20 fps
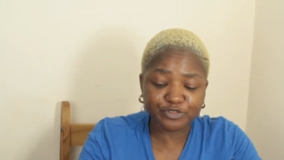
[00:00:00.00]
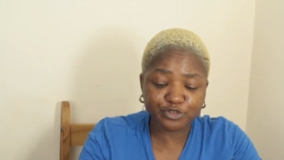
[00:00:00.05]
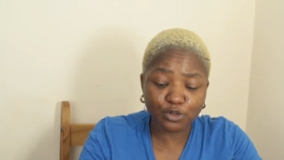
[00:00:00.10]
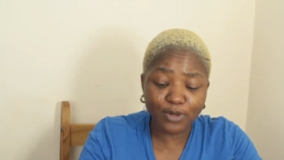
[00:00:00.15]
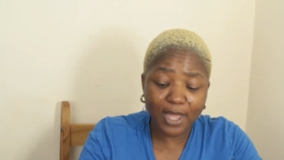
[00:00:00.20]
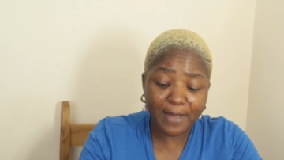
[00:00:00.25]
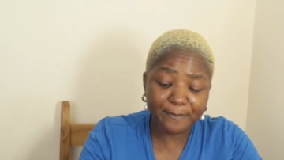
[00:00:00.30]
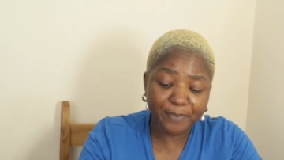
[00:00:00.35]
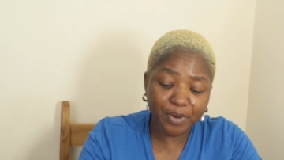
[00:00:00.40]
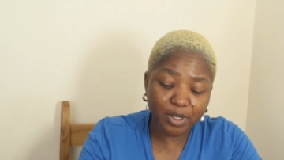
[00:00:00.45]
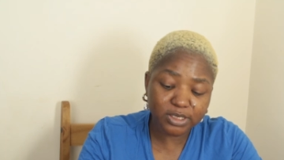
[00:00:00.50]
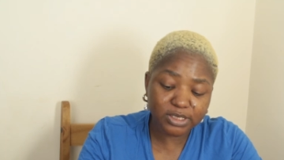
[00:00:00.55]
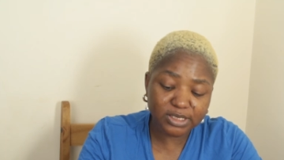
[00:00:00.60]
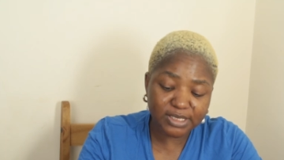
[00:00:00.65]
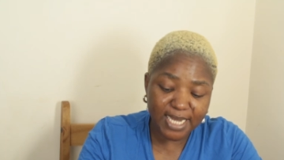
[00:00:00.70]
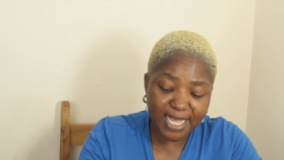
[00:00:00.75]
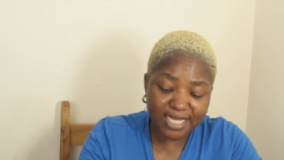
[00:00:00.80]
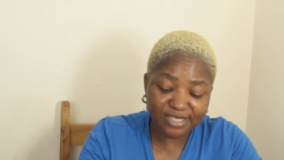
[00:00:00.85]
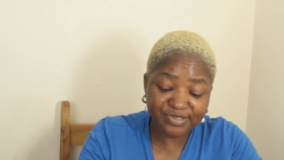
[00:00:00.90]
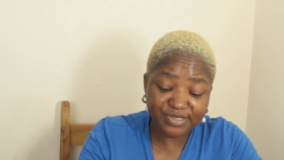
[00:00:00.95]
So I bought
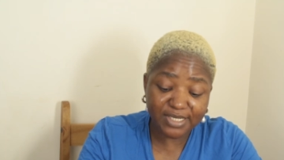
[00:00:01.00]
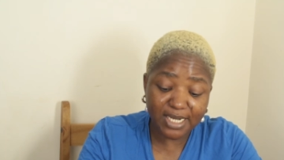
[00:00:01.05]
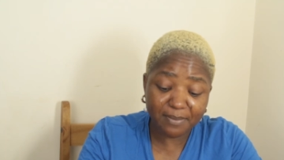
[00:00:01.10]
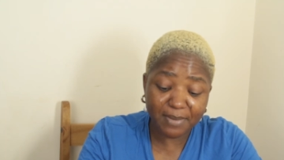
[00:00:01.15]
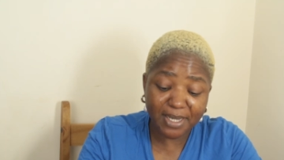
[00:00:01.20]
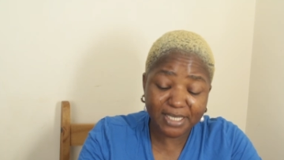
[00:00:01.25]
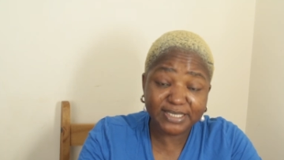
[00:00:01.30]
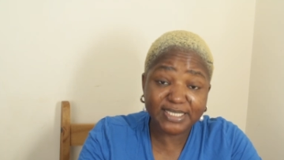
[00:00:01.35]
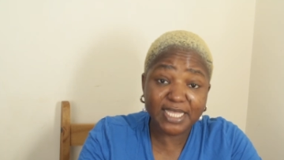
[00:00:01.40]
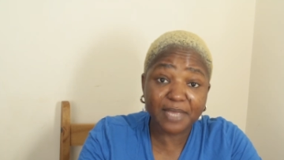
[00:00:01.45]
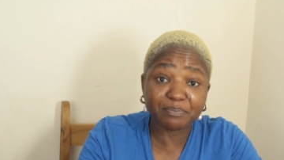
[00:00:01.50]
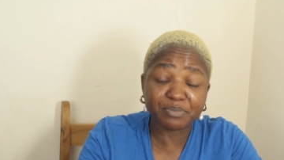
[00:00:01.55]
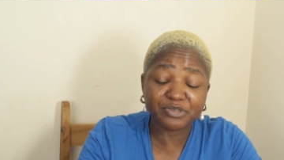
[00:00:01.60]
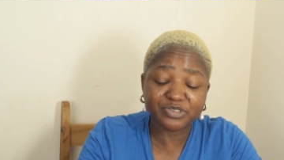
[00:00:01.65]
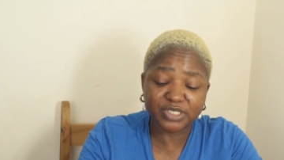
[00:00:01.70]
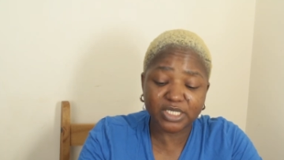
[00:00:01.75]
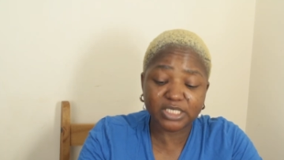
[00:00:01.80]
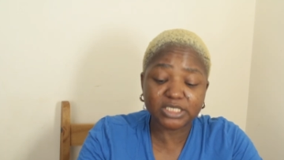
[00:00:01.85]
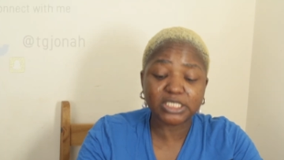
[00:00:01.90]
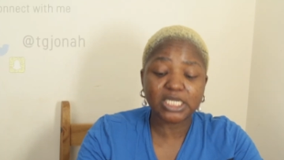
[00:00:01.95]
niacinamide
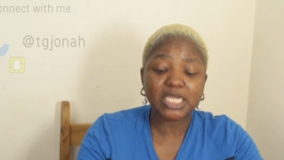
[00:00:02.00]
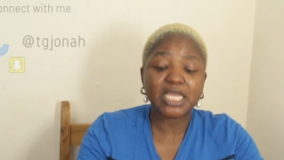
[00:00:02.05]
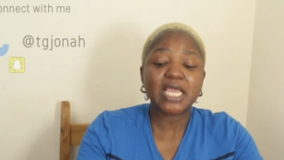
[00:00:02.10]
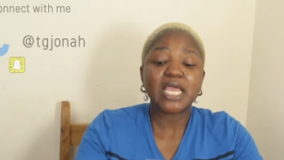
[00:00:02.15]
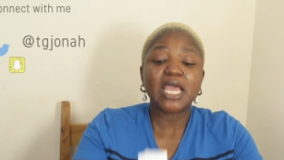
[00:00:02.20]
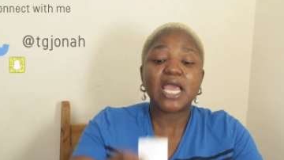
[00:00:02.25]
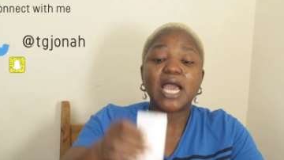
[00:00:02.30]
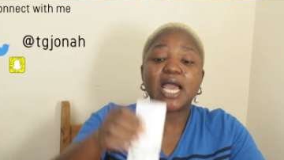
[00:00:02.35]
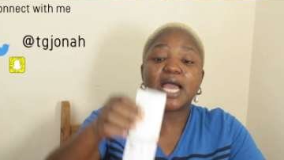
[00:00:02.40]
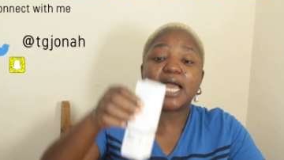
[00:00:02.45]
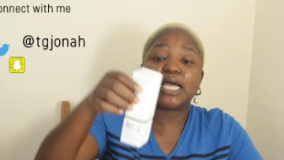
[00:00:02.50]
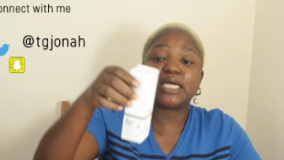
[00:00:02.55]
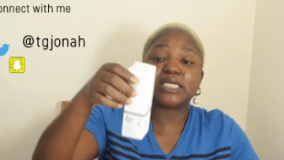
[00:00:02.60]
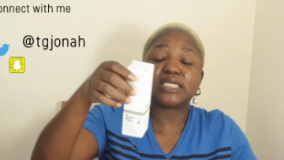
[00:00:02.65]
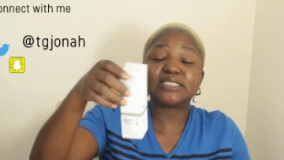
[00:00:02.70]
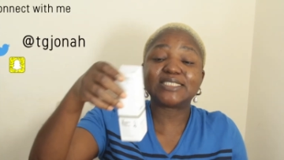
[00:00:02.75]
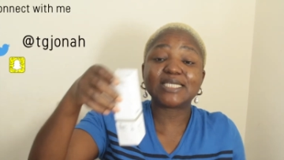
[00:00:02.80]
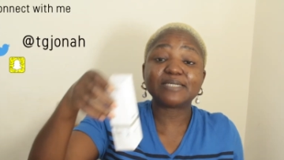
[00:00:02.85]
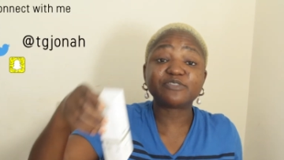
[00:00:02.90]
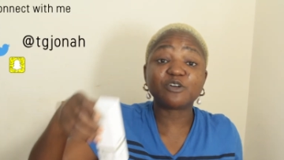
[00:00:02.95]
10%, and
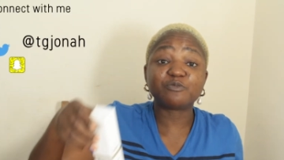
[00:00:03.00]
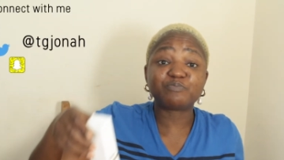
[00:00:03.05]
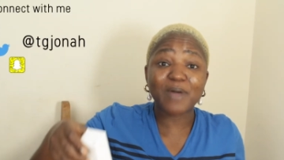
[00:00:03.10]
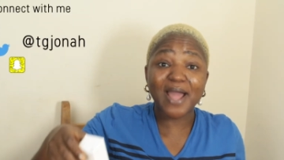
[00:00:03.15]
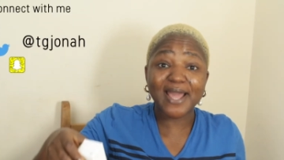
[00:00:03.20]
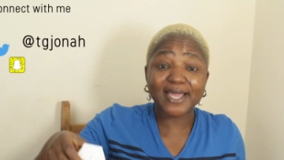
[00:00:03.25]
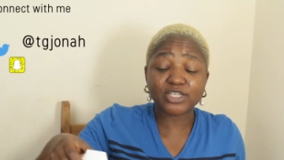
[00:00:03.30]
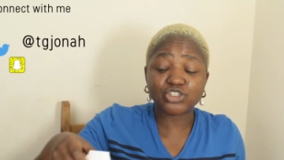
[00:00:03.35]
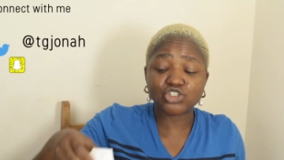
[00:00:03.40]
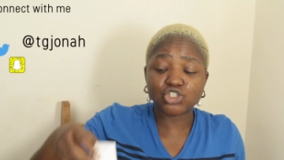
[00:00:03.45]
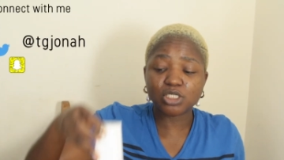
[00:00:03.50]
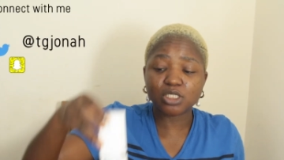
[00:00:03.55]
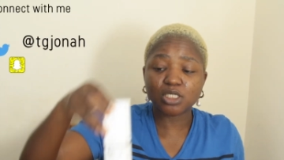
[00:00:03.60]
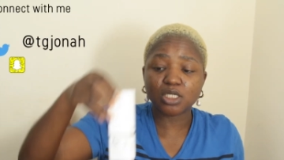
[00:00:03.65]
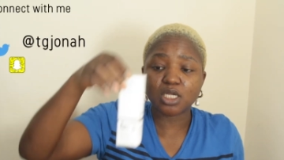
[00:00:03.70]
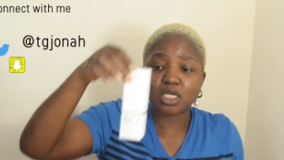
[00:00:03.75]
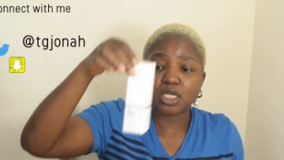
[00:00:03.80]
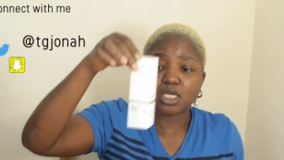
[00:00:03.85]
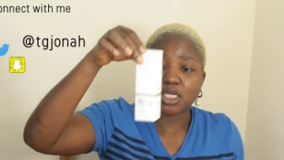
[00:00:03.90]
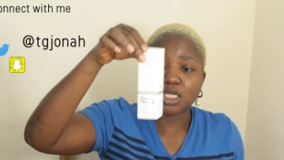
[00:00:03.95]
in terms of
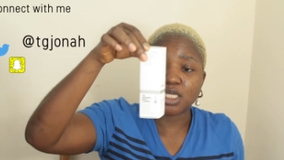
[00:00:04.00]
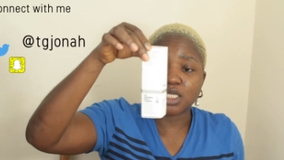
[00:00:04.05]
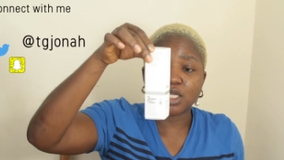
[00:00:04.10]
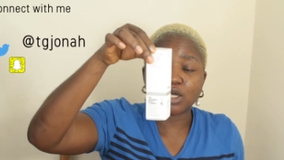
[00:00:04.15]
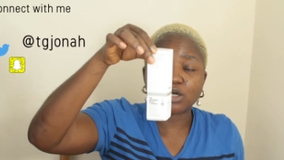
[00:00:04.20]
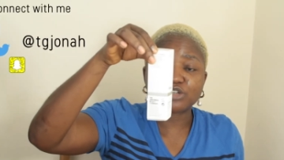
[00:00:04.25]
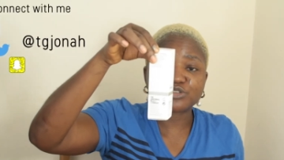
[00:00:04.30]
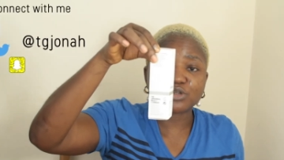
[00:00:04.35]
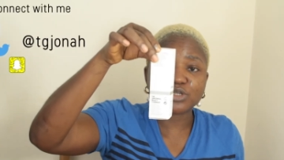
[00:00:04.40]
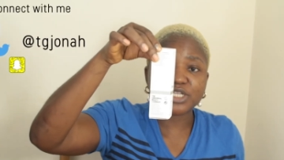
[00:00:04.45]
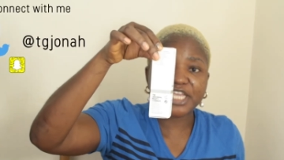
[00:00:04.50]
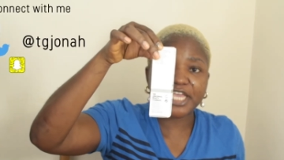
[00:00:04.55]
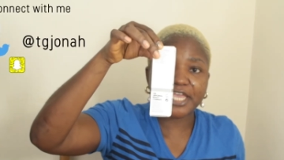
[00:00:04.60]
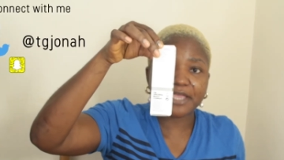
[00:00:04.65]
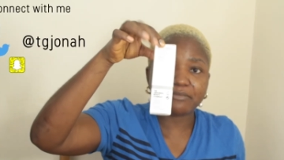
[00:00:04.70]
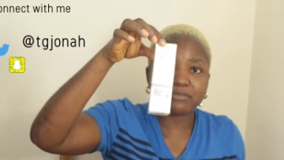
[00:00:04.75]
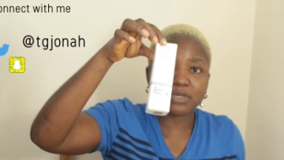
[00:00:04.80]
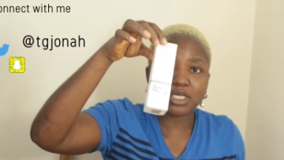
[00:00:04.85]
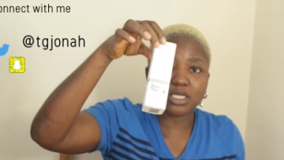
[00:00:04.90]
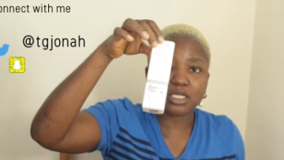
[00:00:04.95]
packaging, it also
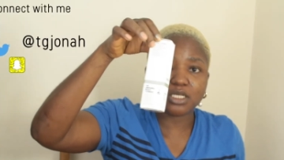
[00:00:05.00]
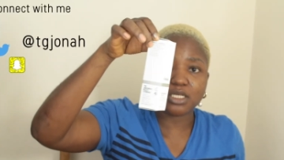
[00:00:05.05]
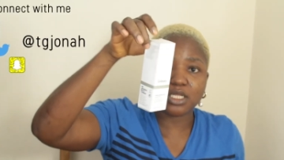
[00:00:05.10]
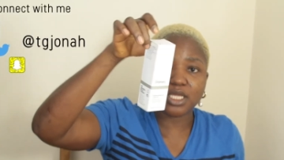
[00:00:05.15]
came in